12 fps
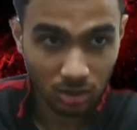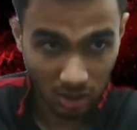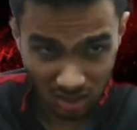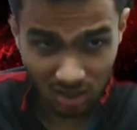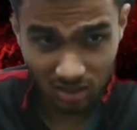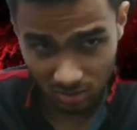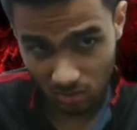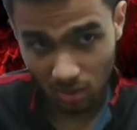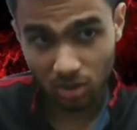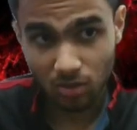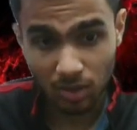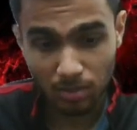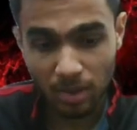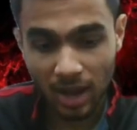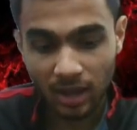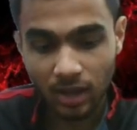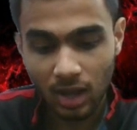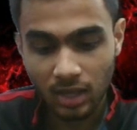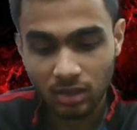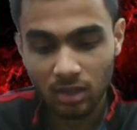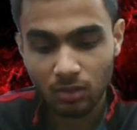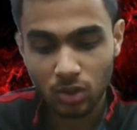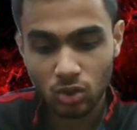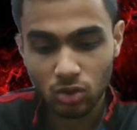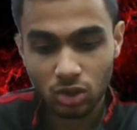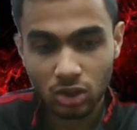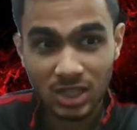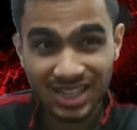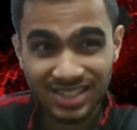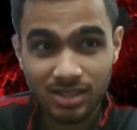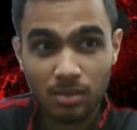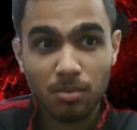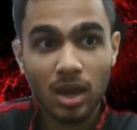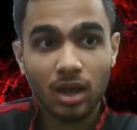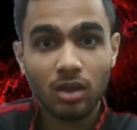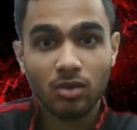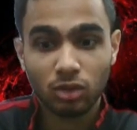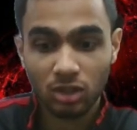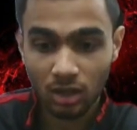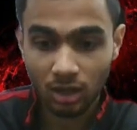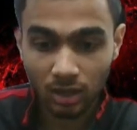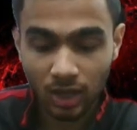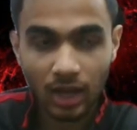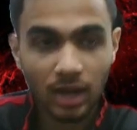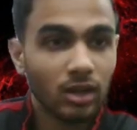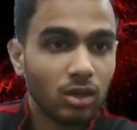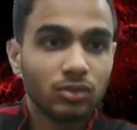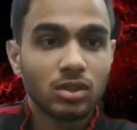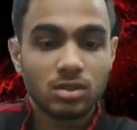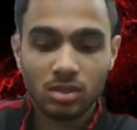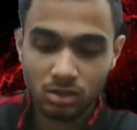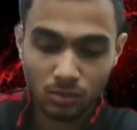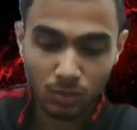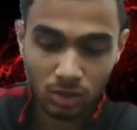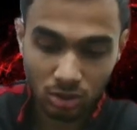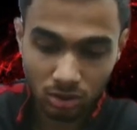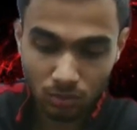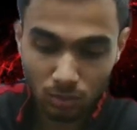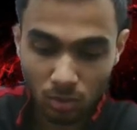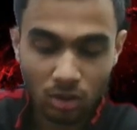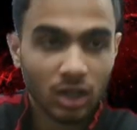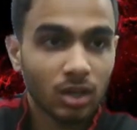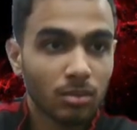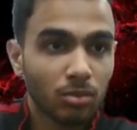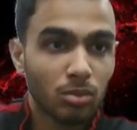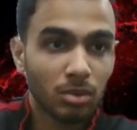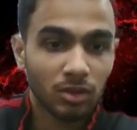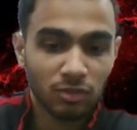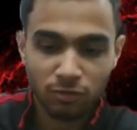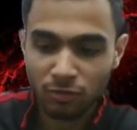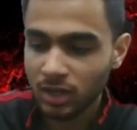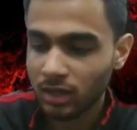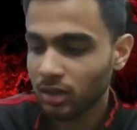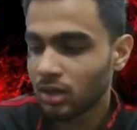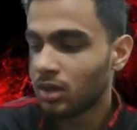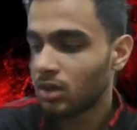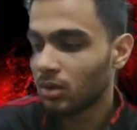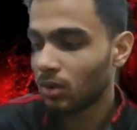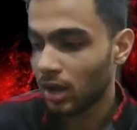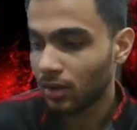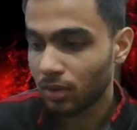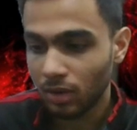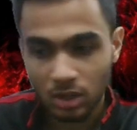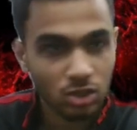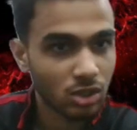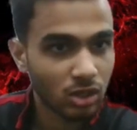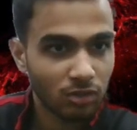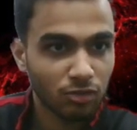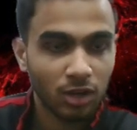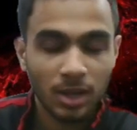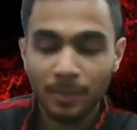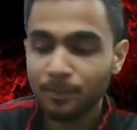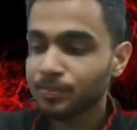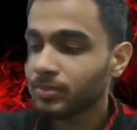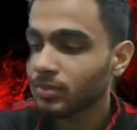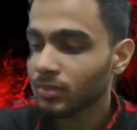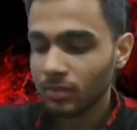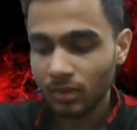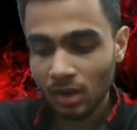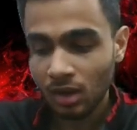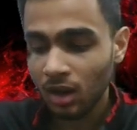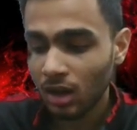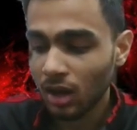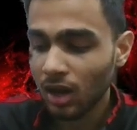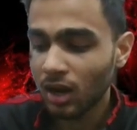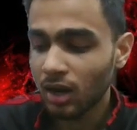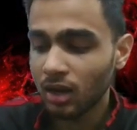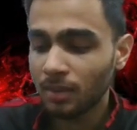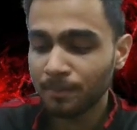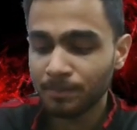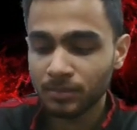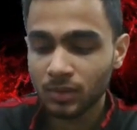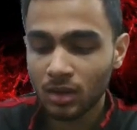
he is on the way back, I think we should just ease him back for the entirety of the season. We just want him to be fit and injury free. Um,